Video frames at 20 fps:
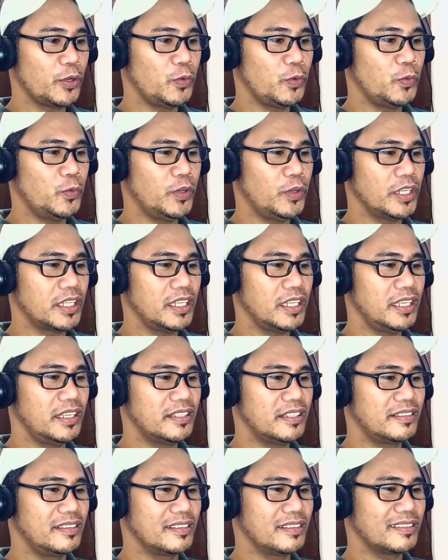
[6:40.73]
so what
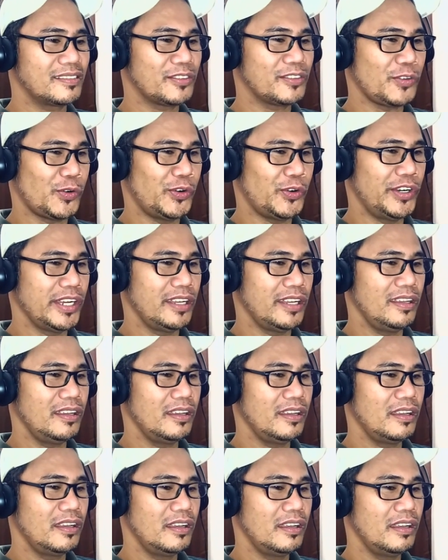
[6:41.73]
is this story
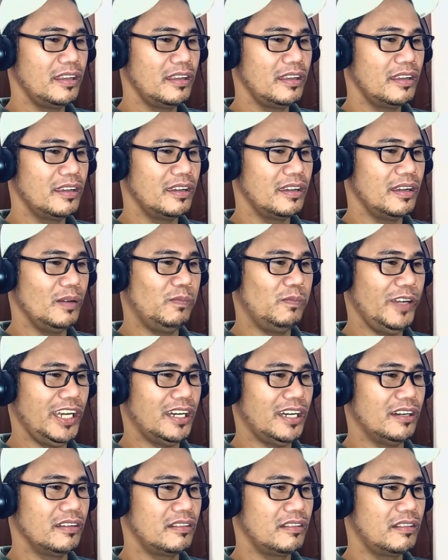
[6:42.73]

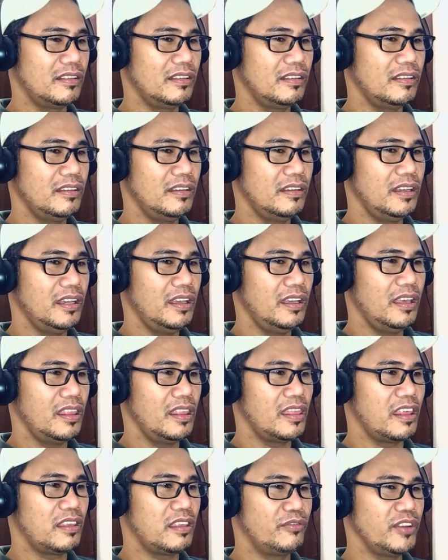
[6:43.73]
about?
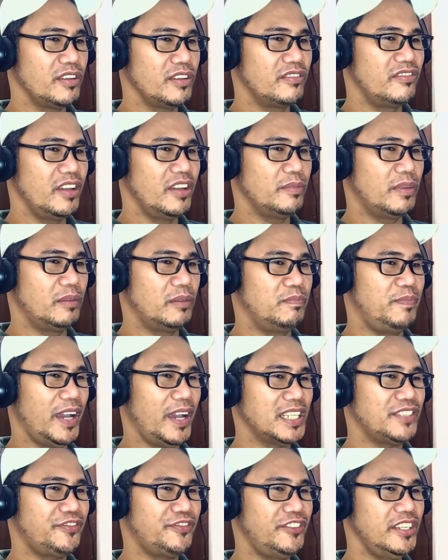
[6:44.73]
The three of them are
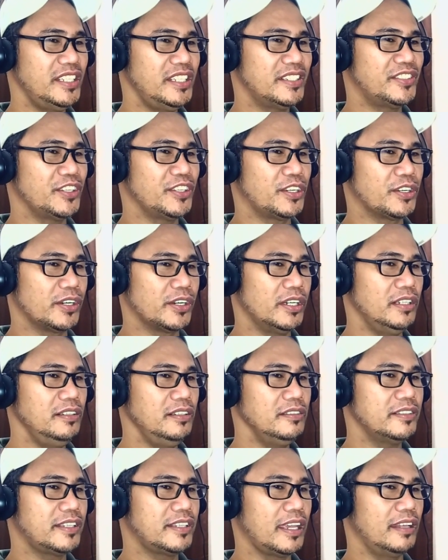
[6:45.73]
best friends, the
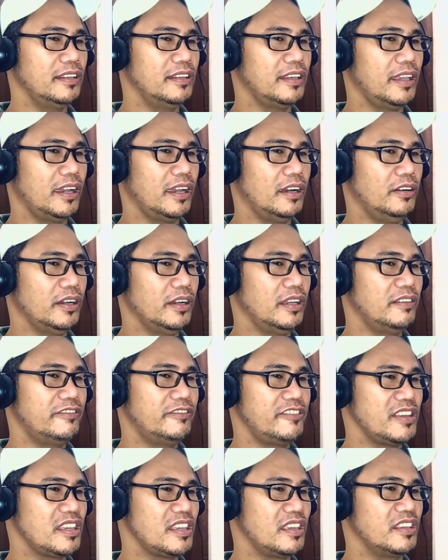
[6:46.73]
girl, Stanley Yau, and
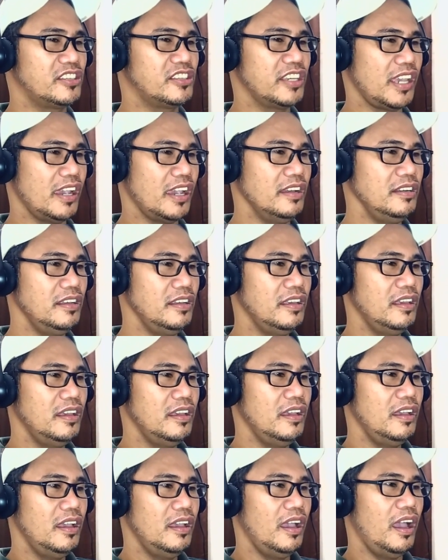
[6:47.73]
Frankie Chan.
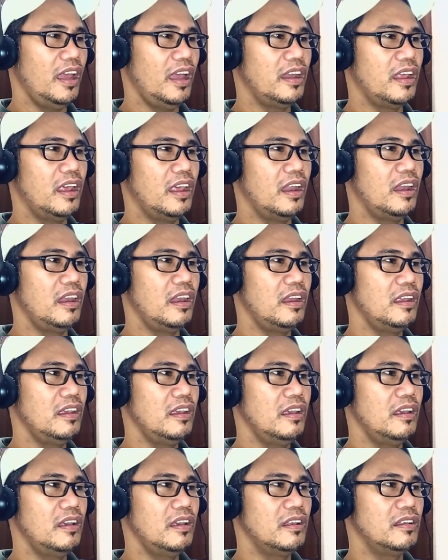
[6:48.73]
And then
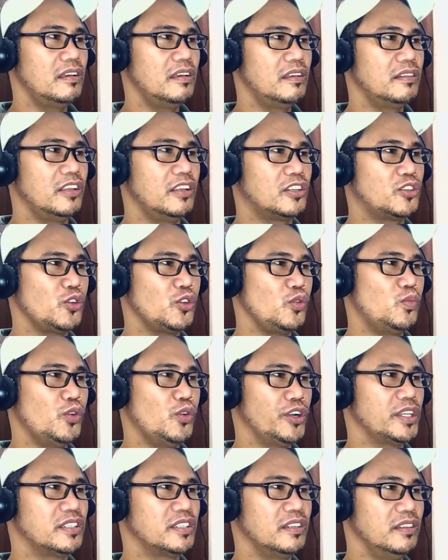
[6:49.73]
the two
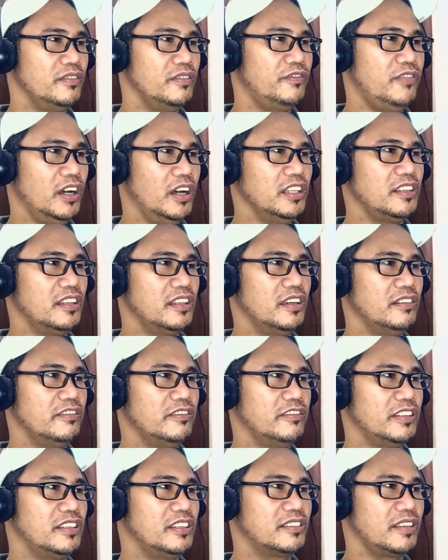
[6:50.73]
boys fall in
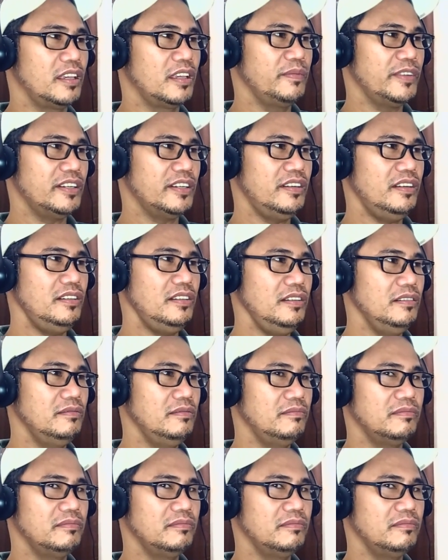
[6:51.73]
love with the same girl?